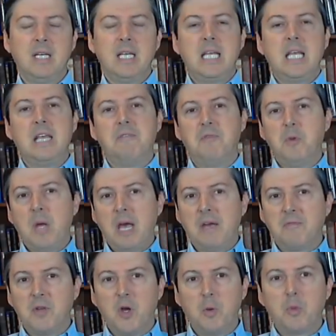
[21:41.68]
If you have
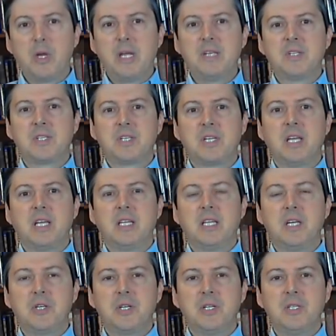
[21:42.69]
no pre-existing
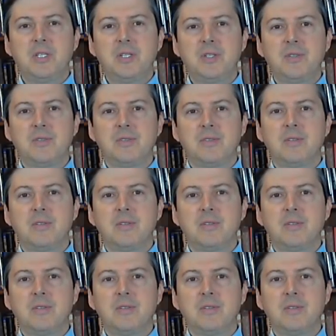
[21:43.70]
conditions,